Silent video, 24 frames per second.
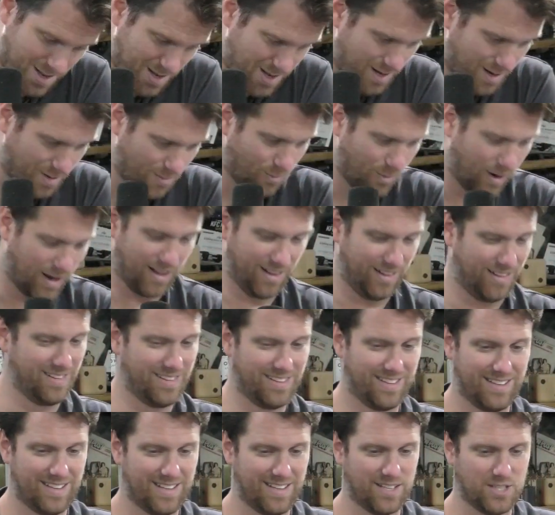Well,
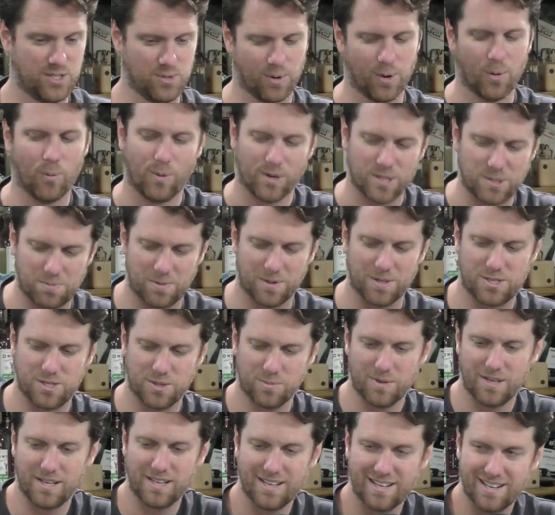do you want to whisper it to
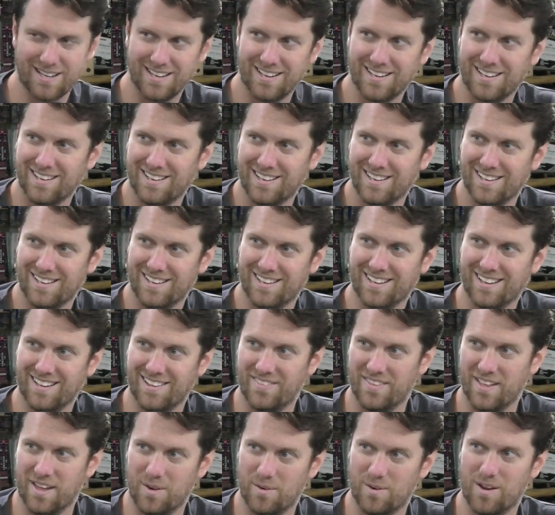me,
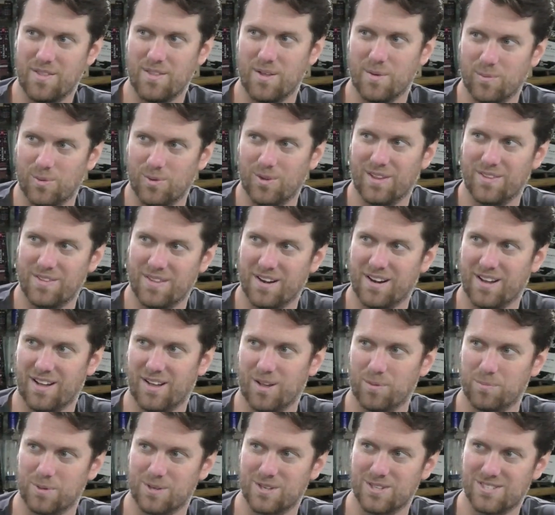and then I'll
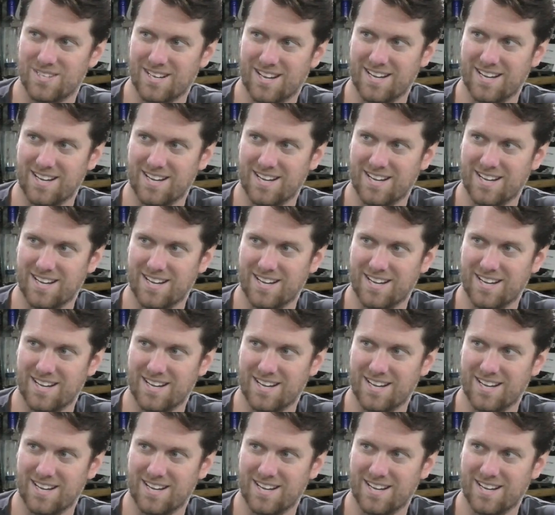help you decide.